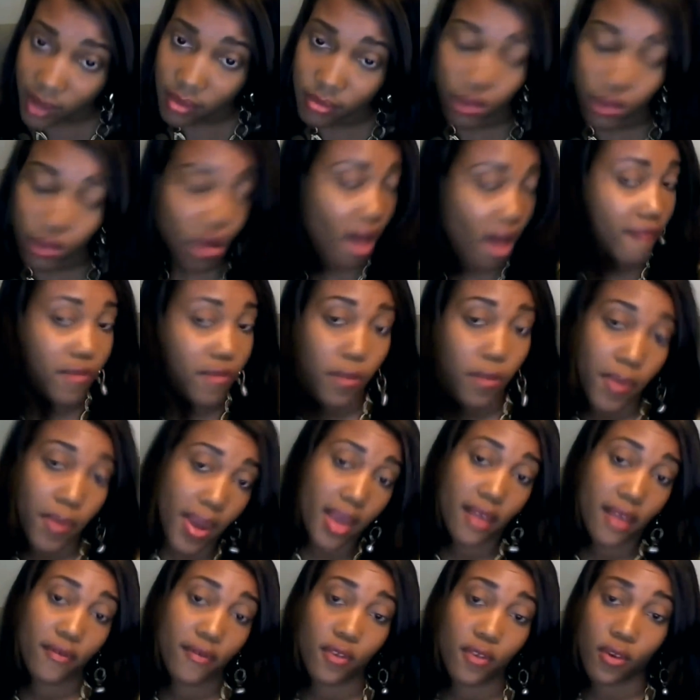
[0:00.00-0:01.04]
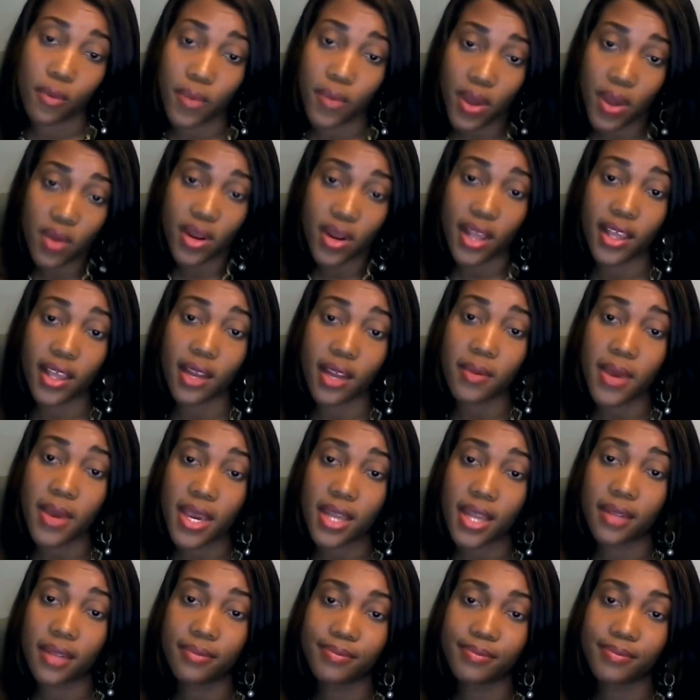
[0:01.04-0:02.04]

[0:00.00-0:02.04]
You have to pay. If you don't pay, you're not gonna be in.